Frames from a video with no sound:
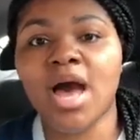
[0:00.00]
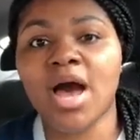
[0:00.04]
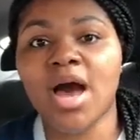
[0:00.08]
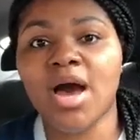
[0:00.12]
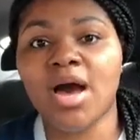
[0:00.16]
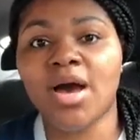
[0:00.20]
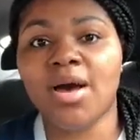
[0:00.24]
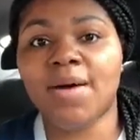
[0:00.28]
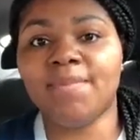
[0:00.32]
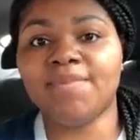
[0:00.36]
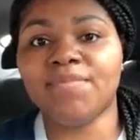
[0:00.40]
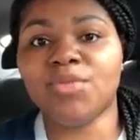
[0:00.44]

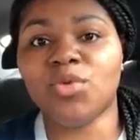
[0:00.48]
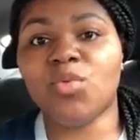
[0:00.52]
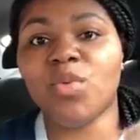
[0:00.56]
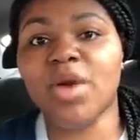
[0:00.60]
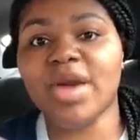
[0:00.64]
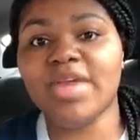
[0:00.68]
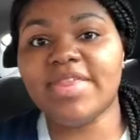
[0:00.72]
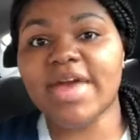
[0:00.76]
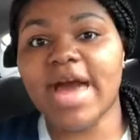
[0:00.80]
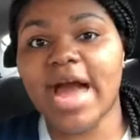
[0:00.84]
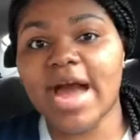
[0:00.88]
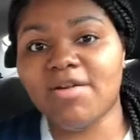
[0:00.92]
the
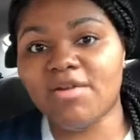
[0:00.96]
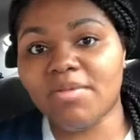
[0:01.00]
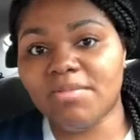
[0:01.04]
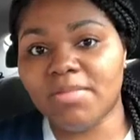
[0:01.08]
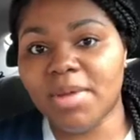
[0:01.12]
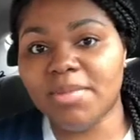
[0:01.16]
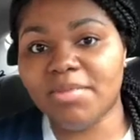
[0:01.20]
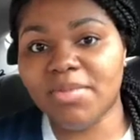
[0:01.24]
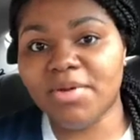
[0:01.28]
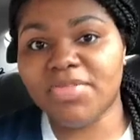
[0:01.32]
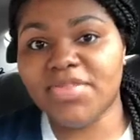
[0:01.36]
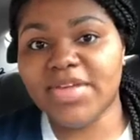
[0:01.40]
way that I
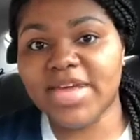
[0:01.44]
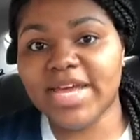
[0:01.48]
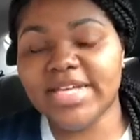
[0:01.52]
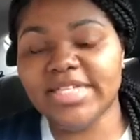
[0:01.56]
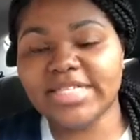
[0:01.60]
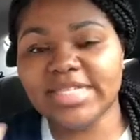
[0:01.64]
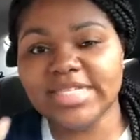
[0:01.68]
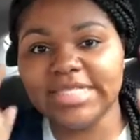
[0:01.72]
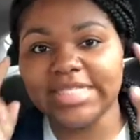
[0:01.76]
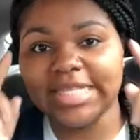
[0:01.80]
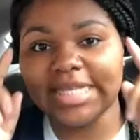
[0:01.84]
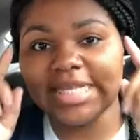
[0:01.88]
remember
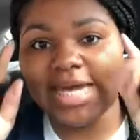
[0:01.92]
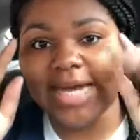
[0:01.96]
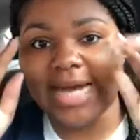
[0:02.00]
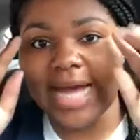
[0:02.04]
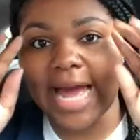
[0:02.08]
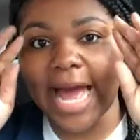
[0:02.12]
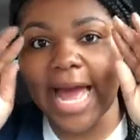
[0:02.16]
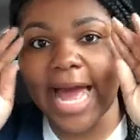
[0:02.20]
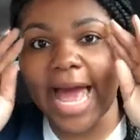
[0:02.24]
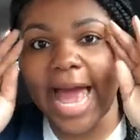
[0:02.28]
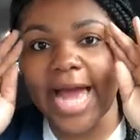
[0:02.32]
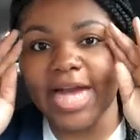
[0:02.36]
things is like
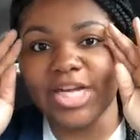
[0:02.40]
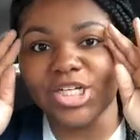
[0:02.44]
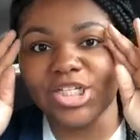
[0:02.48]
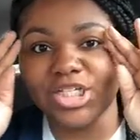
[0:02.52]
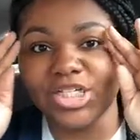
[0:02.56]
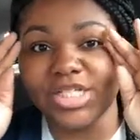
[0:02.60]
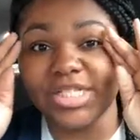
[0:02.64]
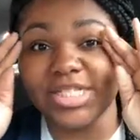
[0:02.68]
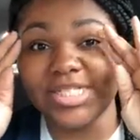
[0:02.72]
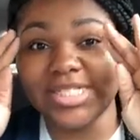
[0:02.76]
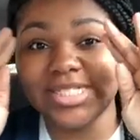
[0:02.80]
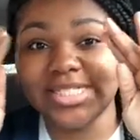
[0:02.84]
I
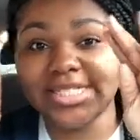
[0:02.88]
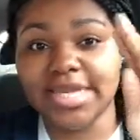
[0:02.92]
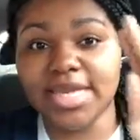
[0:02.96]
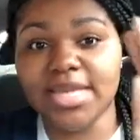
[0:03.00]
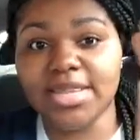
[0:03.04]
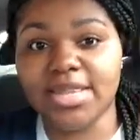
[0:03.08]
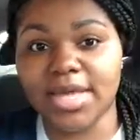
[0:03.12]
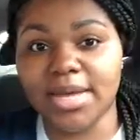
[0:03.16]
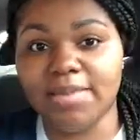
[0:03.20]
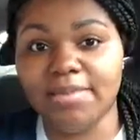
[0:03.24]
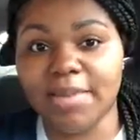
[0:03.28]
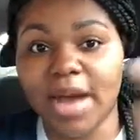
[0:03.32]
actually see
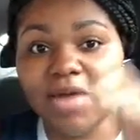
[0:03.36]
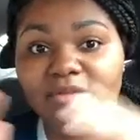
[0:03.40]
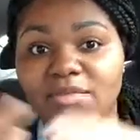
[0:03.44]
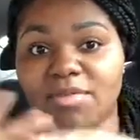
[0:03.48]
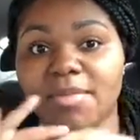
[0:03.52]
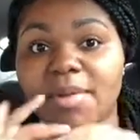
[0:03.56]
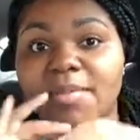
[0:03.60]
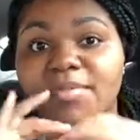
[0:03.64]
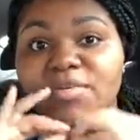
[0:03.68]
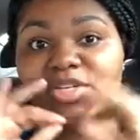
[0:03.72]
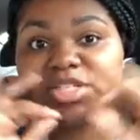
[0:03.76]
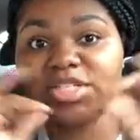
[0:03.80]
them. I
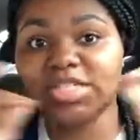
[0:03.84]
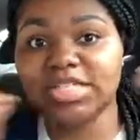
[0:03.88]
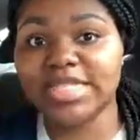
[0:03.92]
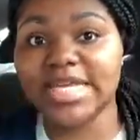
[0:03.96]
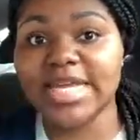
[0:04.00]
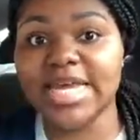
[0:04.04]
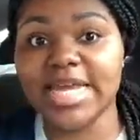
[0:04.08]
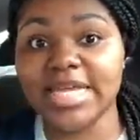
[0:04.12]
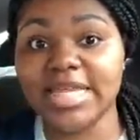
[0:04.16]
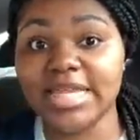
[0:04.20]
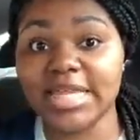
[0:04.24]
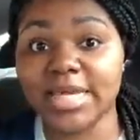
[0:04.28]
remember
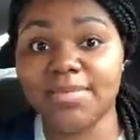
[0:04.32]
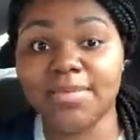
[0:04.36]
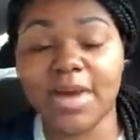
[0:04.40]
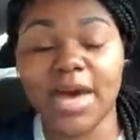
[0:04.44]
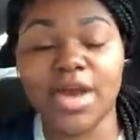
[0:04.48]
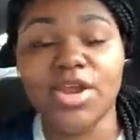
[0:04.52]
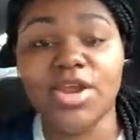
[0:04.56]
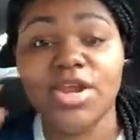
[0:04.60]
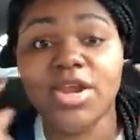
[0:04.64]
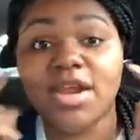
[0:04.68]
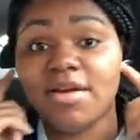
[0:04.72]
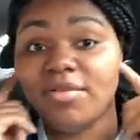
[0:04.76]
seeing them. I
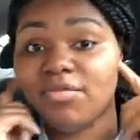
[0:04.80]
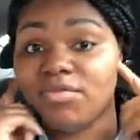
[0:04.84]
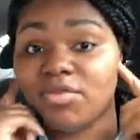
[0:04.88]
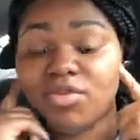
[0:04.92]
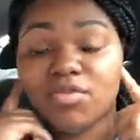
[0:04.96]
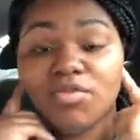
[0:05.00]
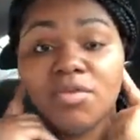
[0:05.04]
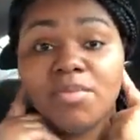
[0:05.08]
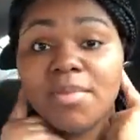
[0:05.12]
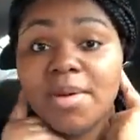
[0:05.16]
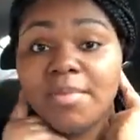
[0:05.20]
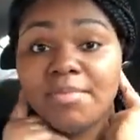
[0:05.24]
never
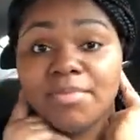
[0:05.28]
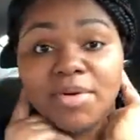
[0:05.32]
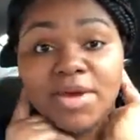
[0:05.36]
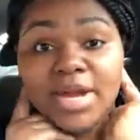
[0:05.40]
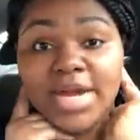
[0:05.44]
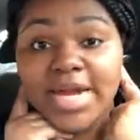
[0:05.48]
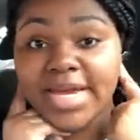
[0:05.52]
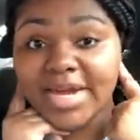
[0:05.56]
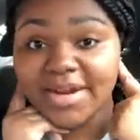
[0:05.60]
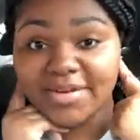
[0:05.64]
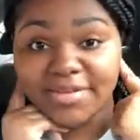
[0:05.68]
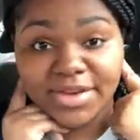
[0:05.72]
remember
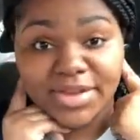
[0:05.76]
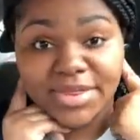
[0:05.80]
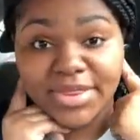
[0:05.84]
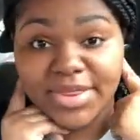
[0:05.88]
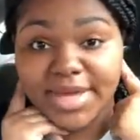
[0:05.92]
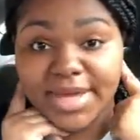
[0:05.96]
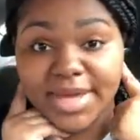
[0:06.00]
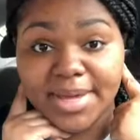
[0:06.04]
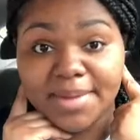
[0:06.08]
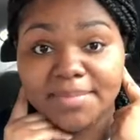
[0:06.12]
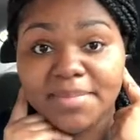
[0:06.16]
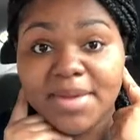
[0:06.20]
hearing
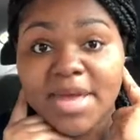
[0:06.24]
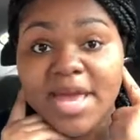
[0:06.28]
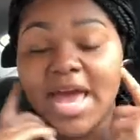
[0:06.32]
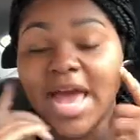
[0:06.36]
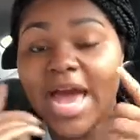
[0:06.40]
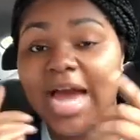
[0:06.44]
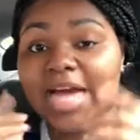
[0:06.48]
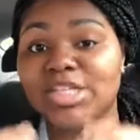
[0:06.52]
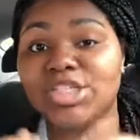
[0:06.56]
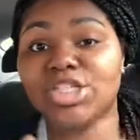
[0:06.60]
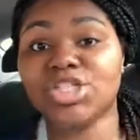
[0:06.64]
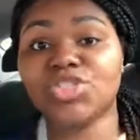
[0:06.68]
them.
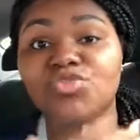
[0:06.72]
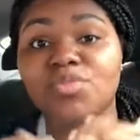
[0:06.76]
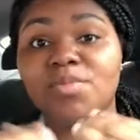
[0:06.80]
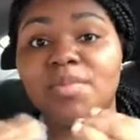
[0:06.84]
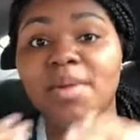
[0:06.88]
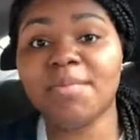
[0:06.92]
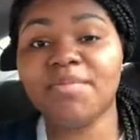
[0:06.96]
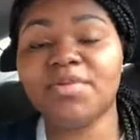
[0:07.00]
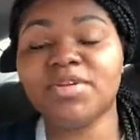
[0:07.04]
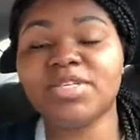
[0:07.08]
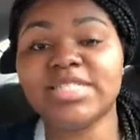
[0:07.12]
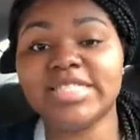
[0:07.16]
I just
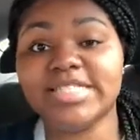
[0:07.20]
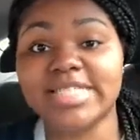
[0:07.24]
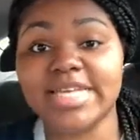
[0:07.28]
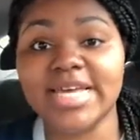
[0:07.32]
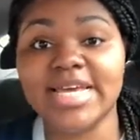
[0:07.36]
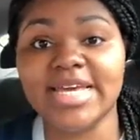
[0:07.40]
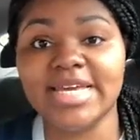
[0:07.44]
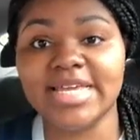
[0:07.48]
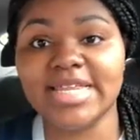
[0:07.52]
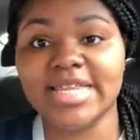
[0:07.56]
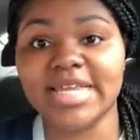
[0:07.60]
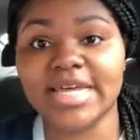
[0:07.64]
remember
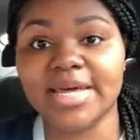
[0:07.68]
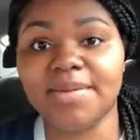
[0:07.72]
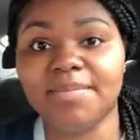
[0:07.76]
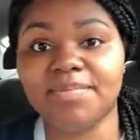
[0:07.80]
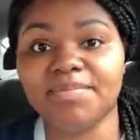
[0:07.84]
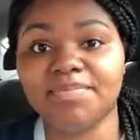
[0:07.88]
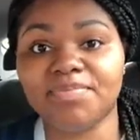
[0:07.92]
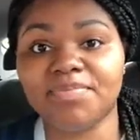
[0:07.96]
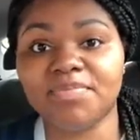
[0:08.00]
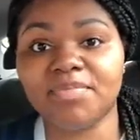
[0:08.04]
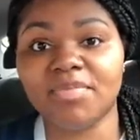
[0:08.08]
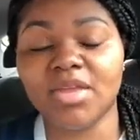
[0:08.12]
seeing
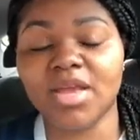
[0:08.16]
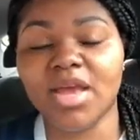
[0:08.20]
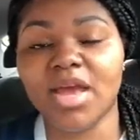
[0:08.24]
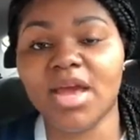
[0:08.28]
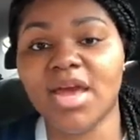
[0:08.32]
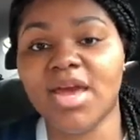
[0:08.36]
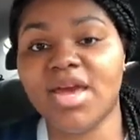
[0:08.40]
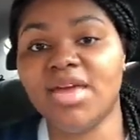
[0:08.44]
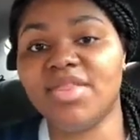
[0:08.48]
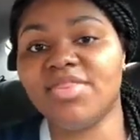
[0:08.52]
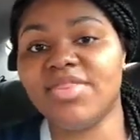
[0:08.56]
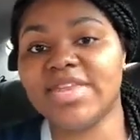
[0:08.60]
them.
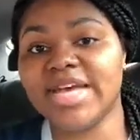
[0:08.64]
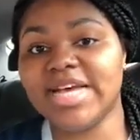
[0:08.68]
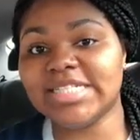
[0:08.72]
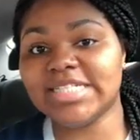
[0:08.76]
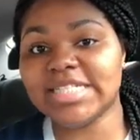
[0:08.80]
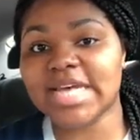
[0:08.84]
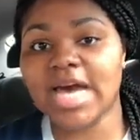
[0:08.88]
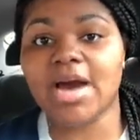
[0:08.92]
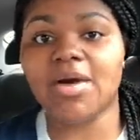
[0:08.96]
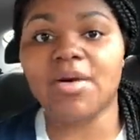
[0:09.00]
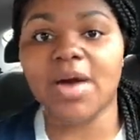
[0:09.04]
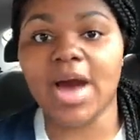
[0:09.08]
And that's
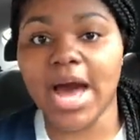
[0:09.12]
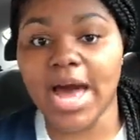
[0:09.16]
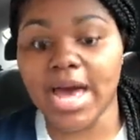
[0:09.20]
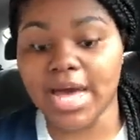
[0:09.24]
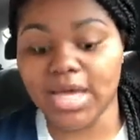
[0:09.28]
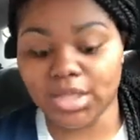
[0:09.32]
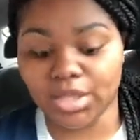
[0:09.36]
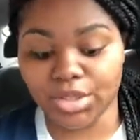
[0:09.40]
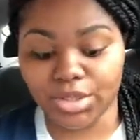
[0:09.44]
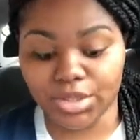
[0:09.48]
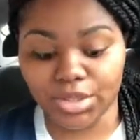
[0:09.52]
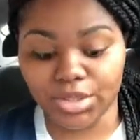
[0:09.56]
how I
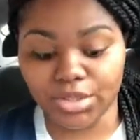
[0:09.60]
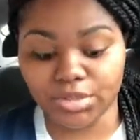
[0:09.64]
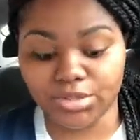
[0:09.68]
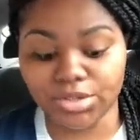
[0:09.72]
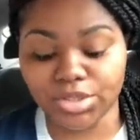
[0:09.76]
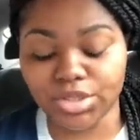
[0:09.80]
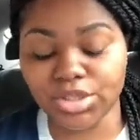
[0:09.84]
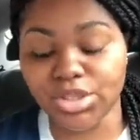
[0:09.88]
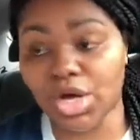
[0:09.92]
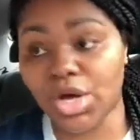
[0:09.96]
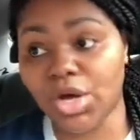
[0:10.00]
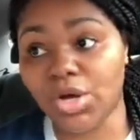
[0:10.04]
learn.
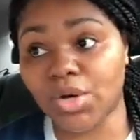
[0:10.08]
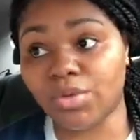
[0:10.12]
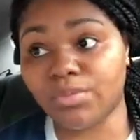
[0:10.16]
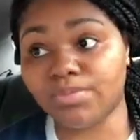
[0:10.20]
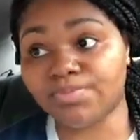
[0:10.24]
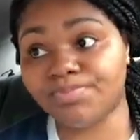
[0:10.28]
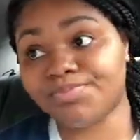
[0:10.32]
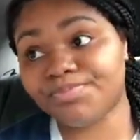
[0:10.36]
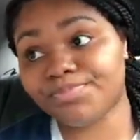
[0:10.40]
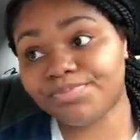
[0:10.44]
So